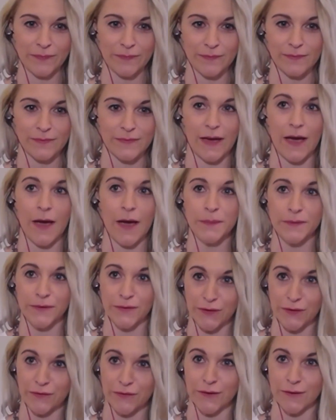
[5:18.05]
the upper
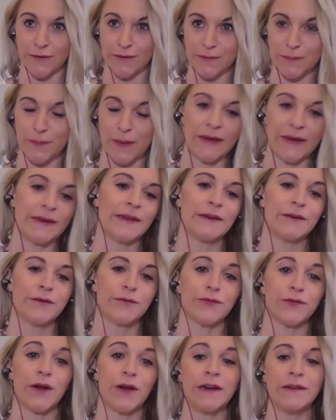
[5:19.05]
cervical spine, and in
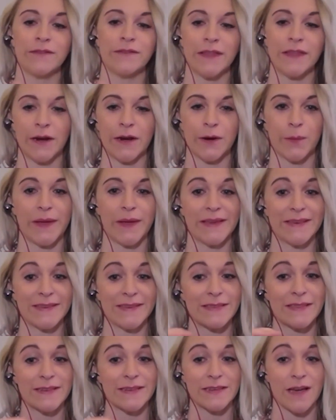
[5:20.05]
front of the airway
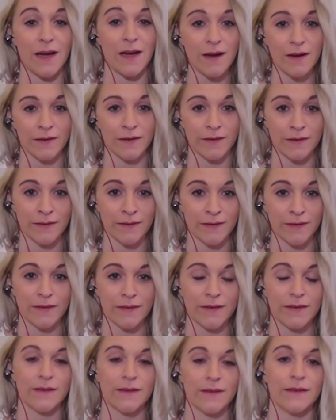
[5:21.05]
is the tongue
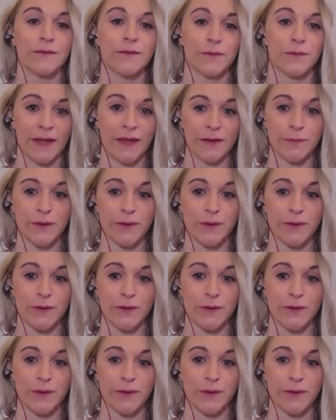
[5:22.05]
right?